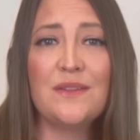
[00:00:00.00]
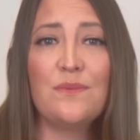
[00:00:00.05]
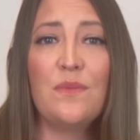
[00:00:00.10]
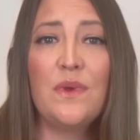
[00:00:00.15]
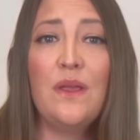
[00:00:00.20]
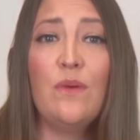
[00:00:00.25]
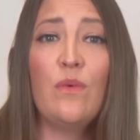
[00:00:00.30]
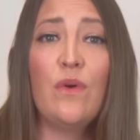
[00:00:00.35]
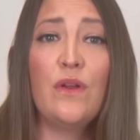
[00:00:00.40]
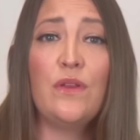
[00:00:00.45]
and
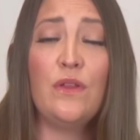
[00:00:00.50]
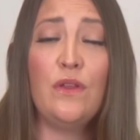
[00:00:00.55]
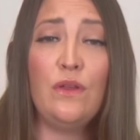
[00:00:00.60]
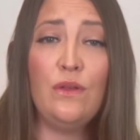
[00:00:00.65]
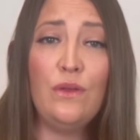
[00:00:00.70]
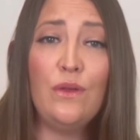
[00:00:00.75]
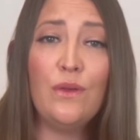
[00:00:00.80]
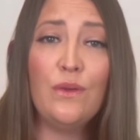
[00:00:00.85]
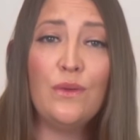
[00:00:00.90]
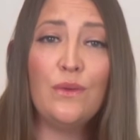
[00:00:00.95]
we
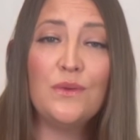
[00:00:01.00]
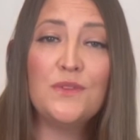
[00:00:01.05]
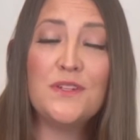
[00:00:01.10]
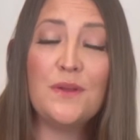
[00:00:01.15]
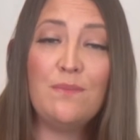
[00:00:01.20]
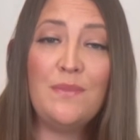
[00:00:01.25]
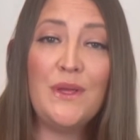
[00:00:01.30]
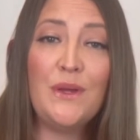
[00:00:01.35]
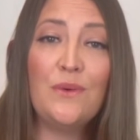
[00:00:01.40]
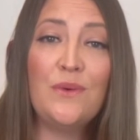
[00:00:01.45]
want you to
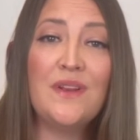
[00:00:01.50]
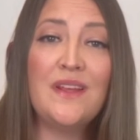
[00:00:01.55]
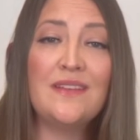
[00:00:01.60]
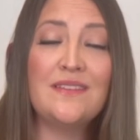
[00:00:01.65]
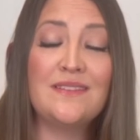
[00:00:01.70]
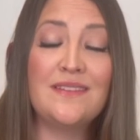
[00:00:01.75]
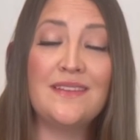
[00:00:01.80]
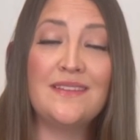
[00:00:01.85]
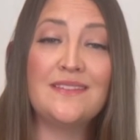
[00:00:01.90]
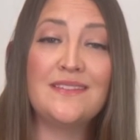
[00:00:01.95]
build
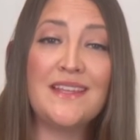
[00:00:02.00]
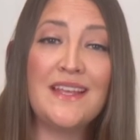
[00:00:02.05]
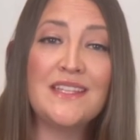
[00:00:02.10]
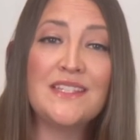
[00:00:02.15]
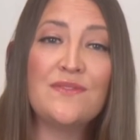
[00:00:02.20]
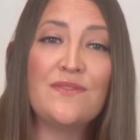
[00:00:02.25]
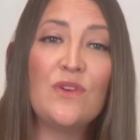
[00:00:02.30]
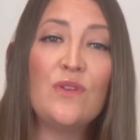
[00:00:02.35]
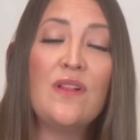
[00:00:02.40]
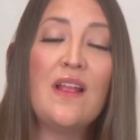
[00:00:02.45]
a
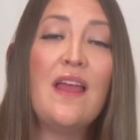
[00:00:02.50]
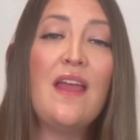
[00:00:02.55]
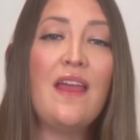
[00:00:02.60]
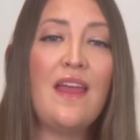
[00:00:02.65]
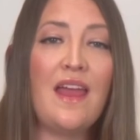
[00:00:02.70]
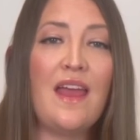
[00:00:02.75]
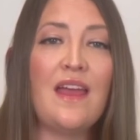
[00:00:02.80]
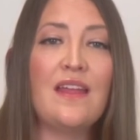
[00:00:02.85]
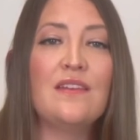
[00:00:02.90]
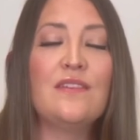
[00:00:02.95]
successful
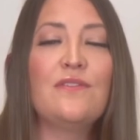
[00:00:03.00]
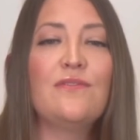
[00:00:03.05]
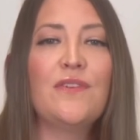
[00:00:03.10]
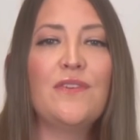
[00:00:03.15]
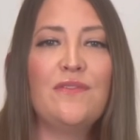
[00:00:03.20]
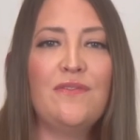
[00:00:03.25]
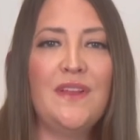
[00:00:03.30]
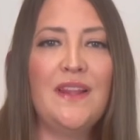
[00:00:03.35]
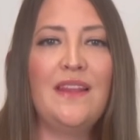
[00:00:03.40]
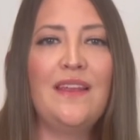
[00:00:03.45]
and
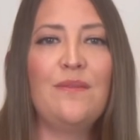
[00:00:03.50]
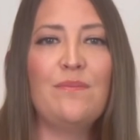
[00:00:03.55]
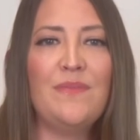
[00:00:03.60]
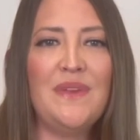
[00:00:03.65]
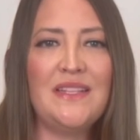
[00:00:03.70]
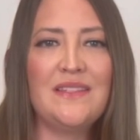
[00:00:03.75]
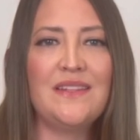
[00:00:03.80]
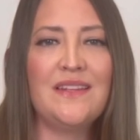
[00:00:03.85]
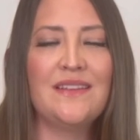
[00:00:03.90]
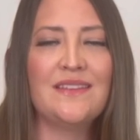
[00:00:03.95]
fulfilling
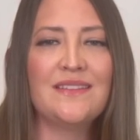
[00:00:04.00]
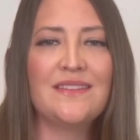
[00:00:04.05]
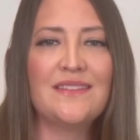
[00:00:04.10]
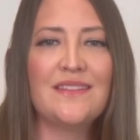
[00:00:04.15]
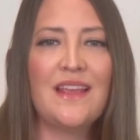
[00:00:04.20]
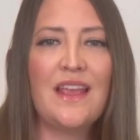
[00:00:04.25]
business.